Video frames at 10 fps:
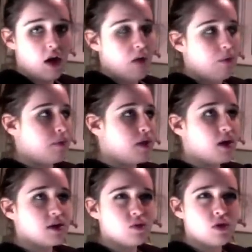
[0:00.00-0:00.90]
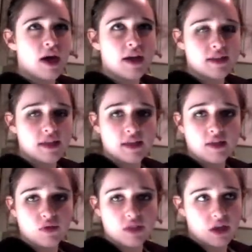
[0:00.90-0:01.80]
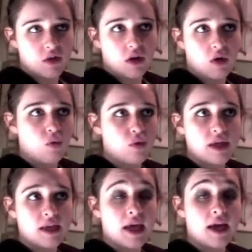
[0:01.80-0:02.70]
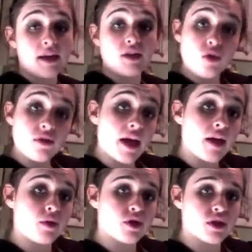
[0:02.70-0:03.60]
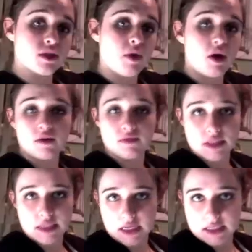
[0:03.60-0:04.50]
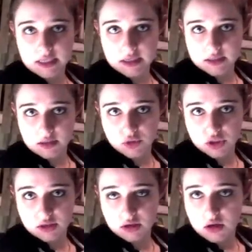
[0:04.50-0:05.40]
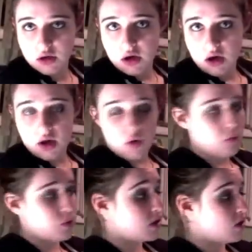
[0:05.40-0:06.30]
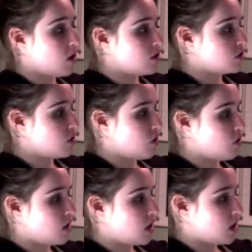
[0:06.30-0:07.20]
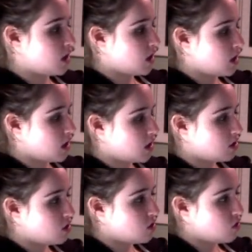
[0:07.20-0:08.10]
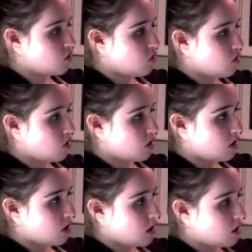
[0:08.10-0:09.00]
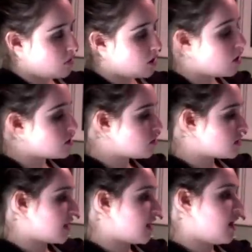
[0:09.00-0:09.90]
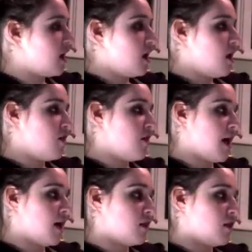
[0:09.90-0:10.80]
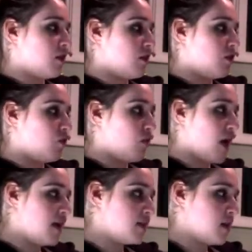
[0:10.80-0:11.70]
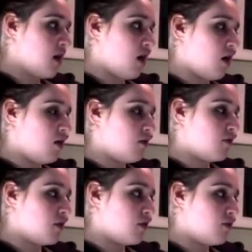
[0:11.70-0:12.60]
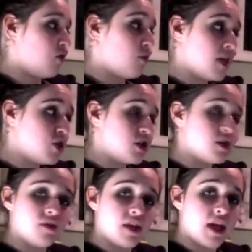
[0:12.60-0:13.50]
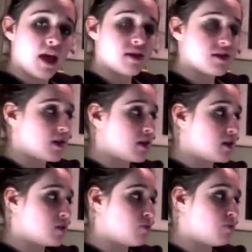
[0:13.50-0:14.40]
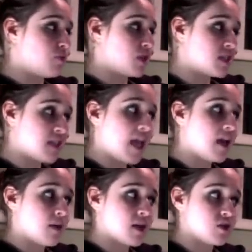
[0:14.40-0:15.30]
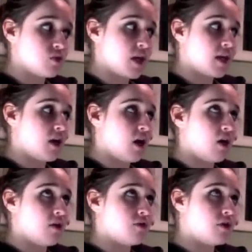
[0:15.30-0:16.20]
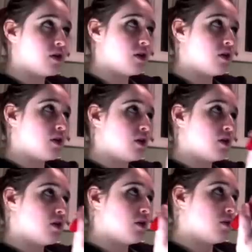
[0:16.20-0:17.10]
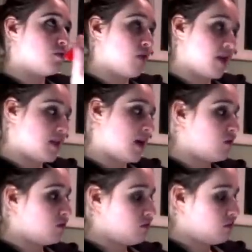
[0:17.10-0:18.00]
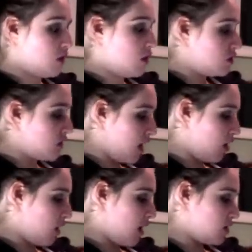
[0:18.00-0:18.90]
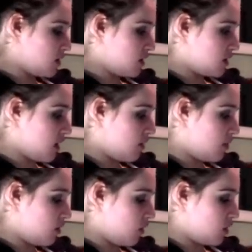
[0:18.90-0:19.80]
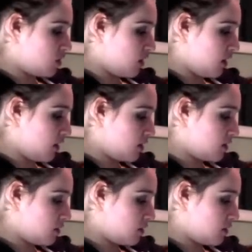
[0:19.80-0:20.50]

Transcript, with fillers: but because we're at t equals 0, we can ignore that, which is part of the steady state assumption. And we can also ignore, we can also say that the rate of formation of ES is the same as the rate of breakdown. So that allows us to set up an equation like this.